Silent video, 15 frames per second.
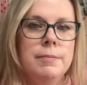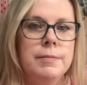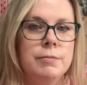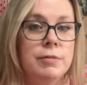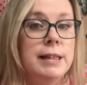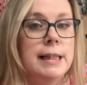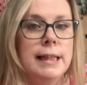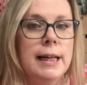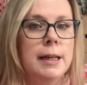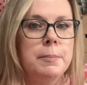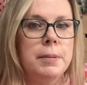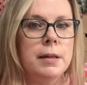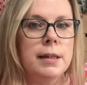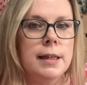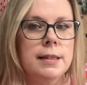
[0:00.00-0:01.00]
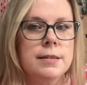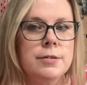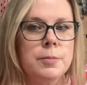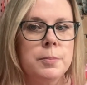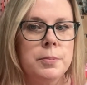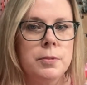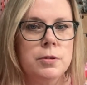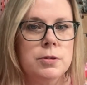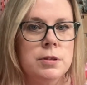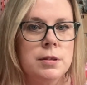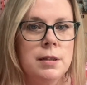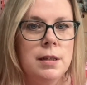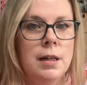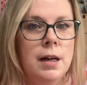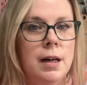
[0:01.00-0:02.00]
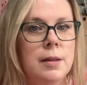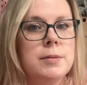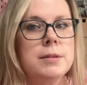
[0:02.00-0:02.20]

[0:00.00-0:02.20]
Really hate polyester, but I